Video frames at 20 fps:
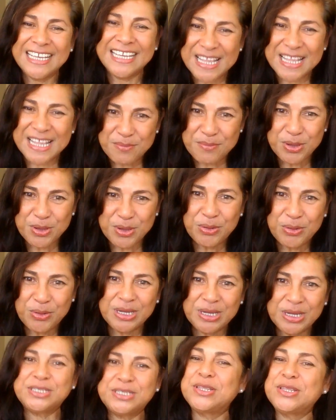in the mirror
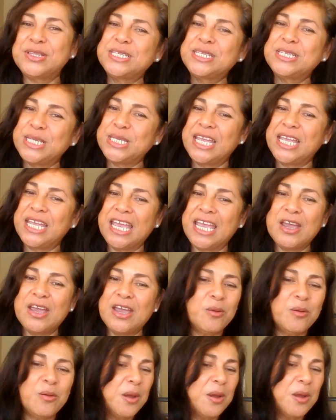and do this, your
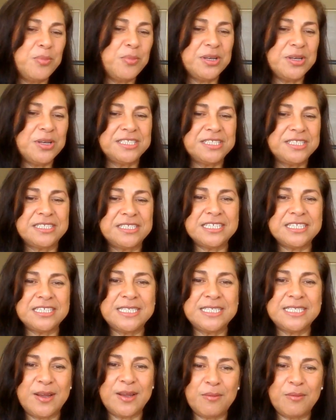hair, put this
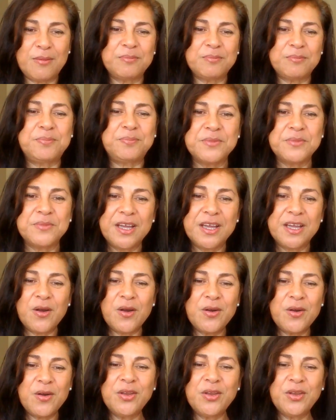top
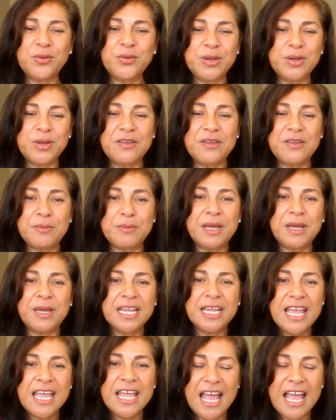on or whatever. But
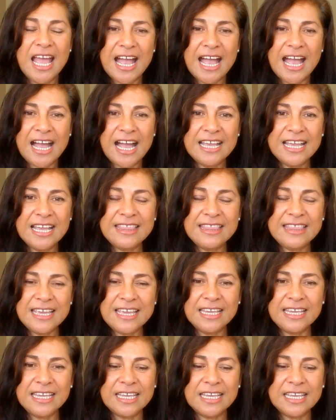I
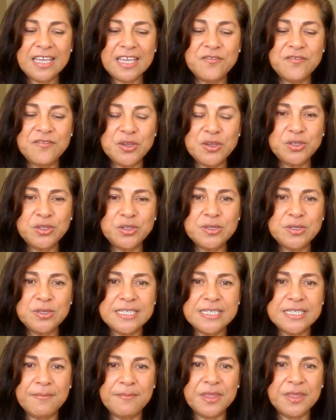think if you do
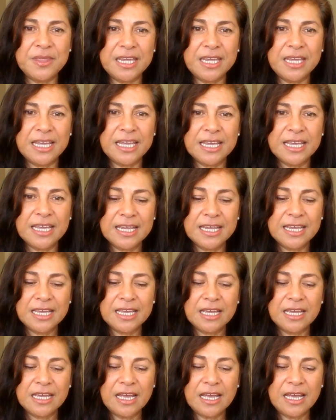something,
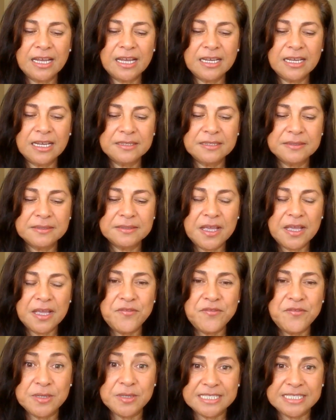
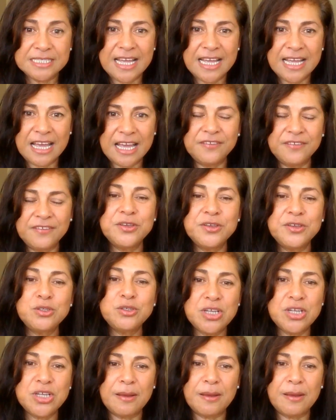if you start, if you
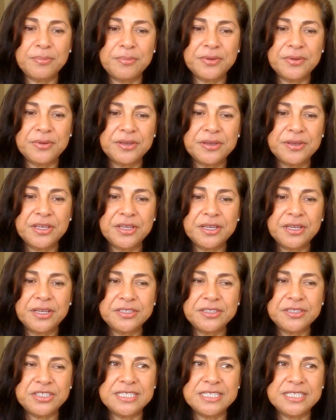jump,
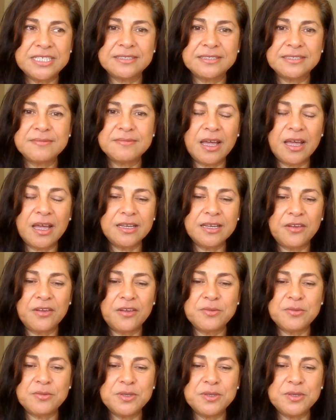just, I'm not
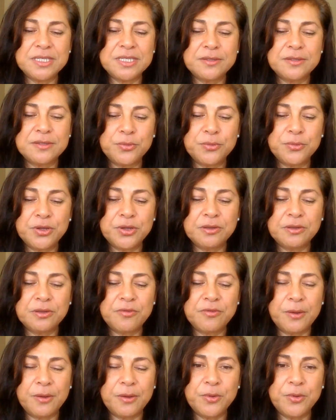using the word,
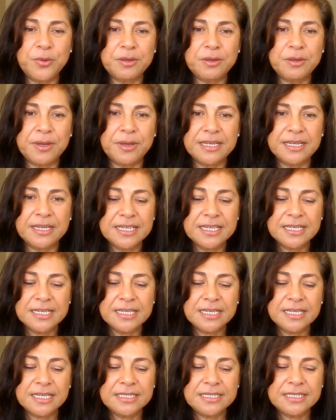right word, but
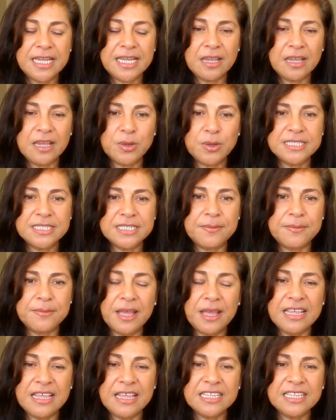take one step.
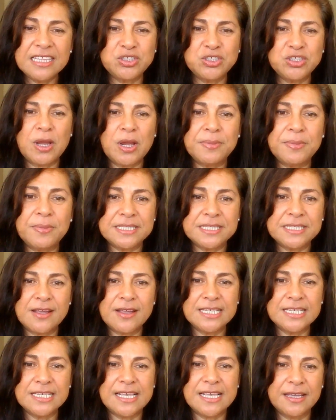I think the jump is
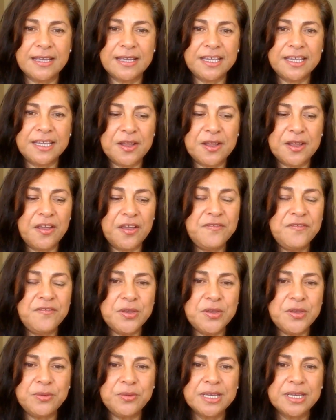nicer, you know. If
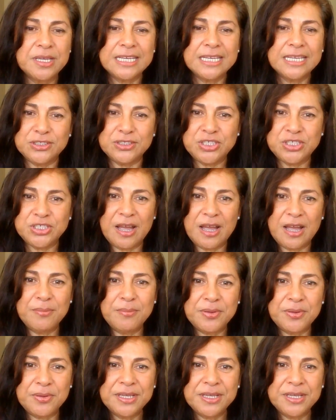you jump
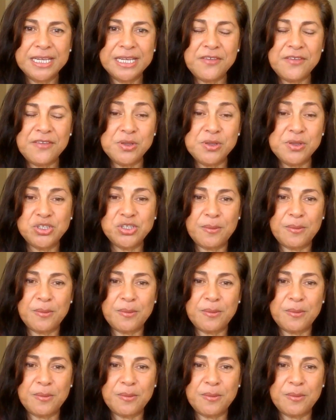and